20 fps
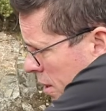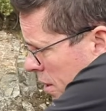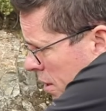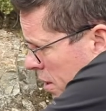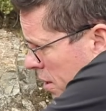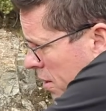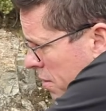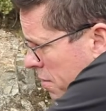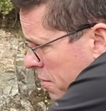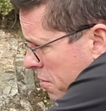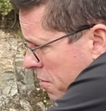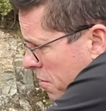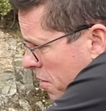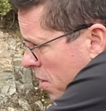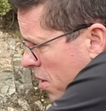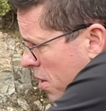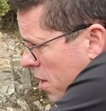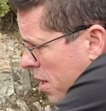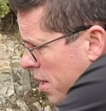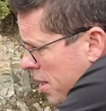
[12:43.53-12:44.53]
you can
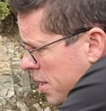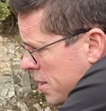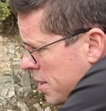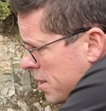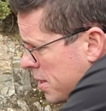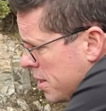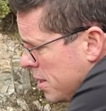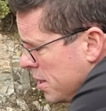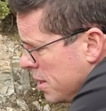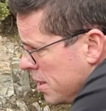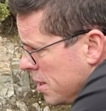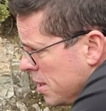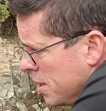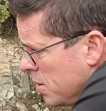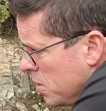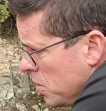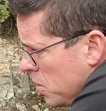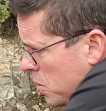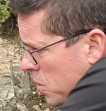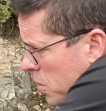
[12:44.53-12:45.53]
find
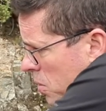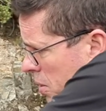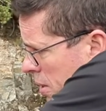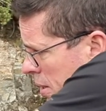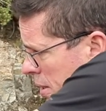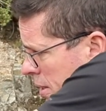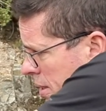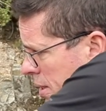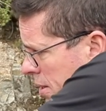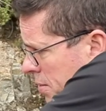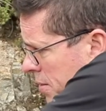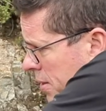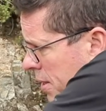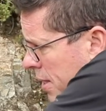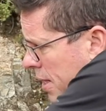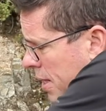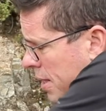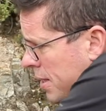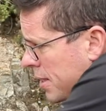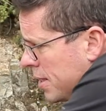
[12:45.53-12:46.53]
all these different
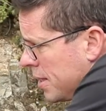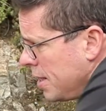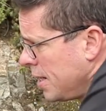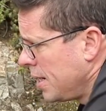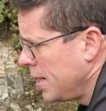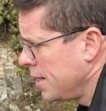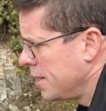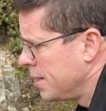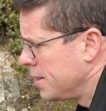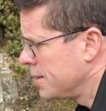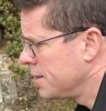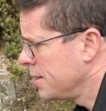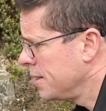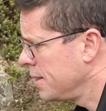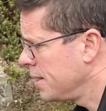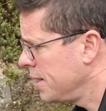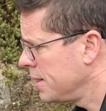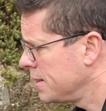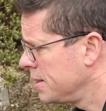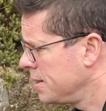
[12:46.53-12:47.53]
coloured layers,
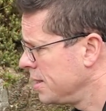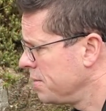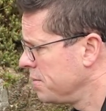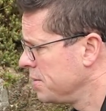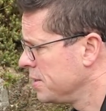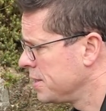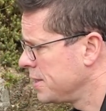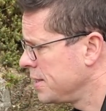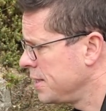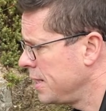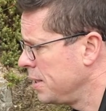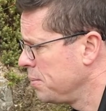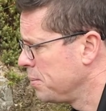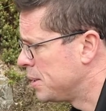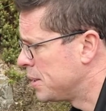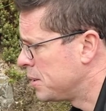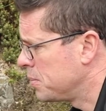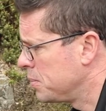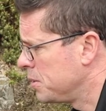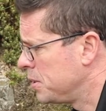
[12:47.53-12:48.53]
and that's different
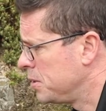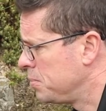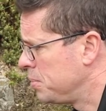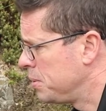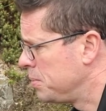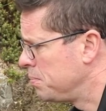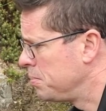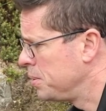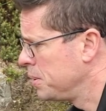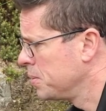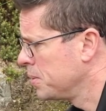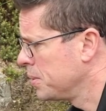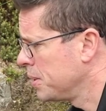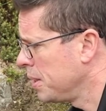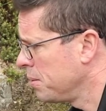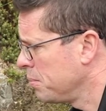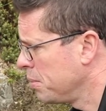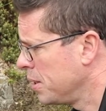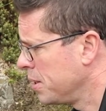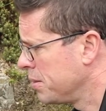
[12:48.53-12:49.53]
sediments which have been built
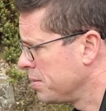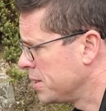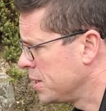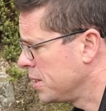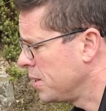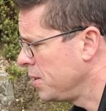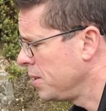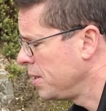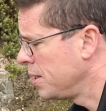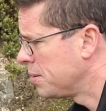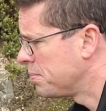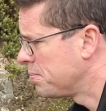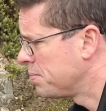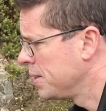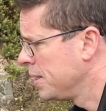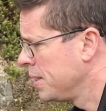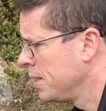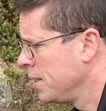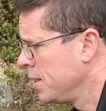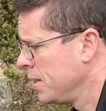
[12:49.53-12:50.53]
up over time
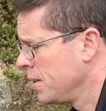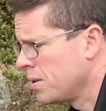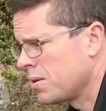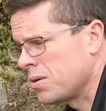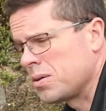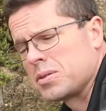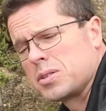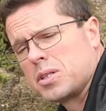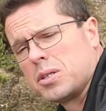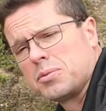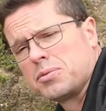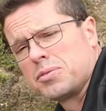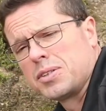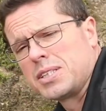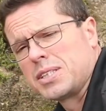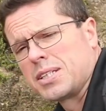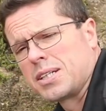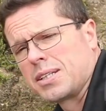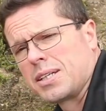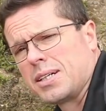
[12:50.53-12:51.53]
on top of
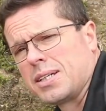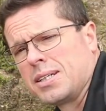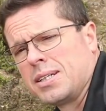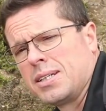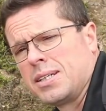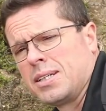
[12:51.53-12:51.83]
each other.